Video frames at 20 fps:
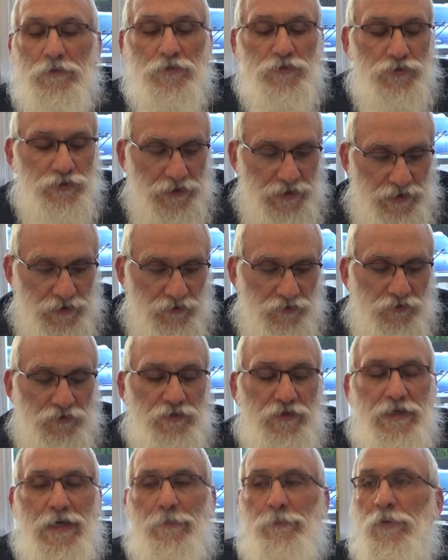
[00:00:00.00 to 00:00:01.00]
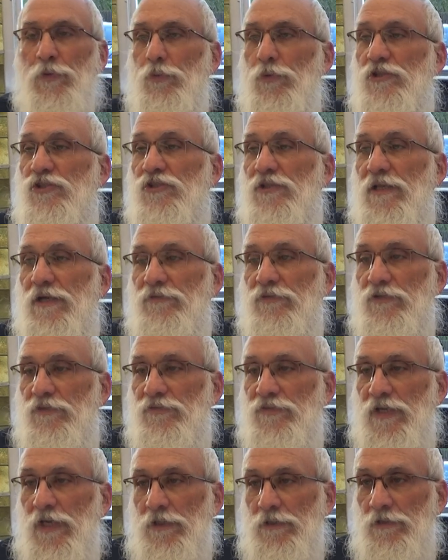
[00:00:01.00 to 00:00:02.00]
Hu. Shekhinah is, yeah, but which level
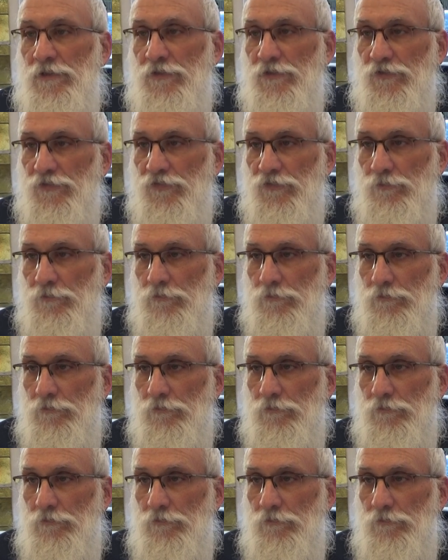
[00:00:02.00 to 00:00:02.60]
of godliness?